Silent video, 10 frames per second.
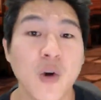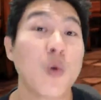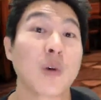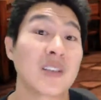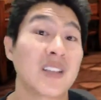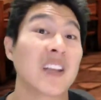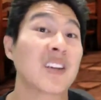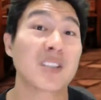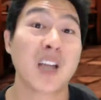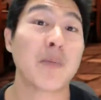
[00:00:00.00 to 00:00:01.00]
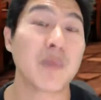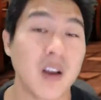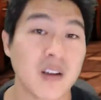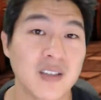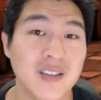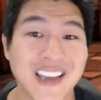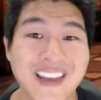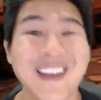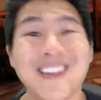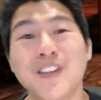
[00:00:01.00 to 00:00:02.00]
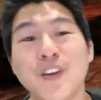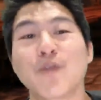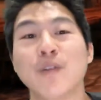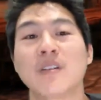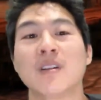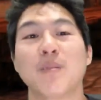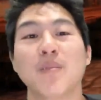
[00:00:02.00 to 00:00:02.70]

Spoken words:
or setting stop losses at a different